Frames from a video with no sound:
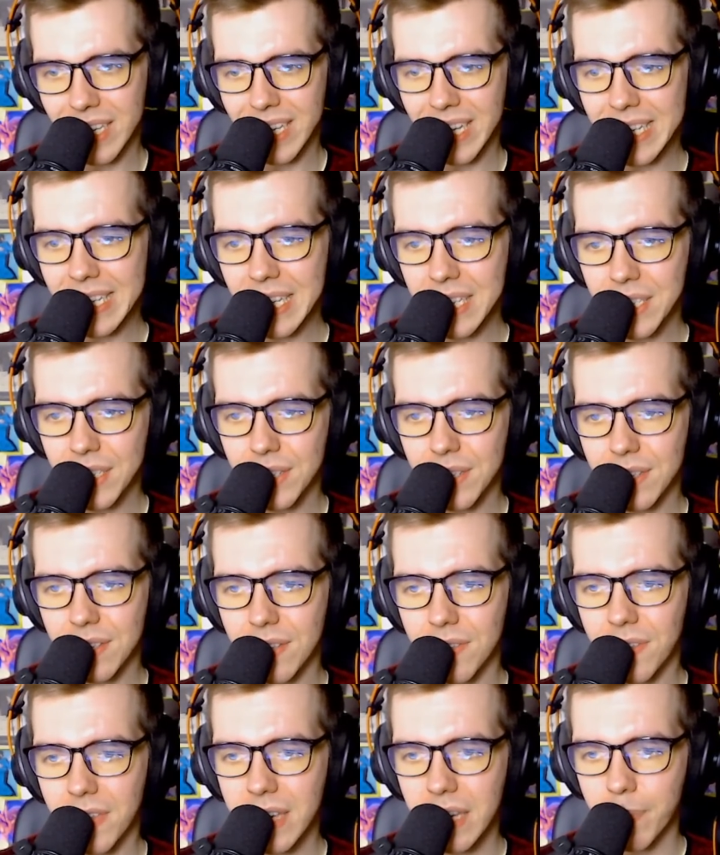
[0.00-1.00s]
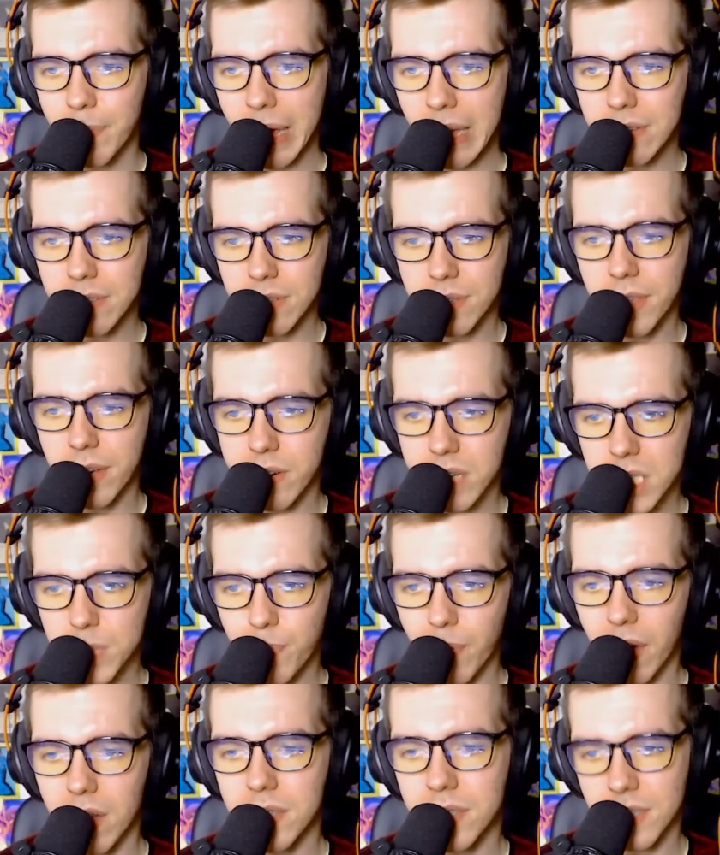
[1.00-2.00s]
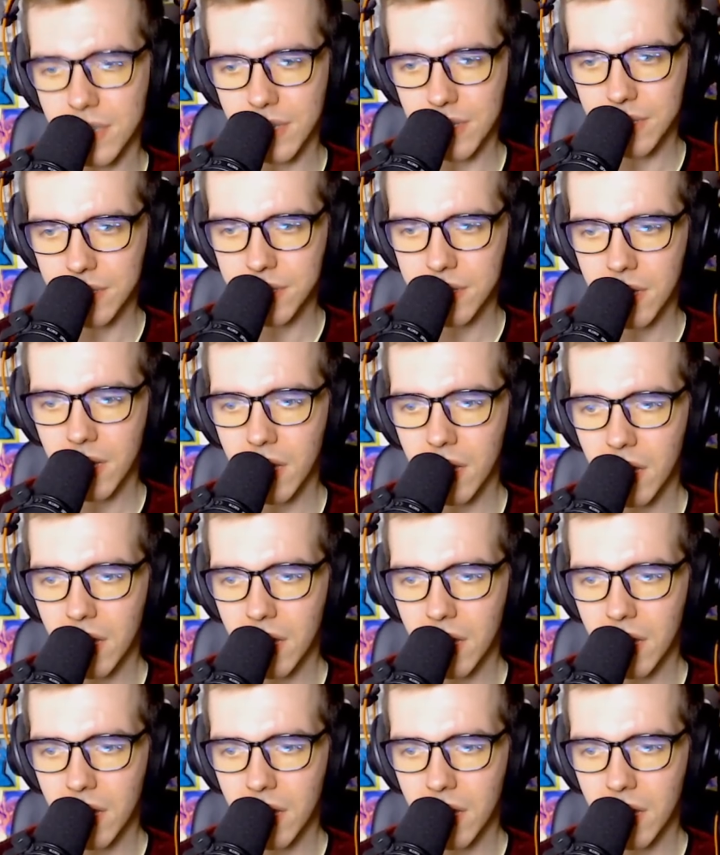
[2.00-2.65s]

he needs to think about their responses.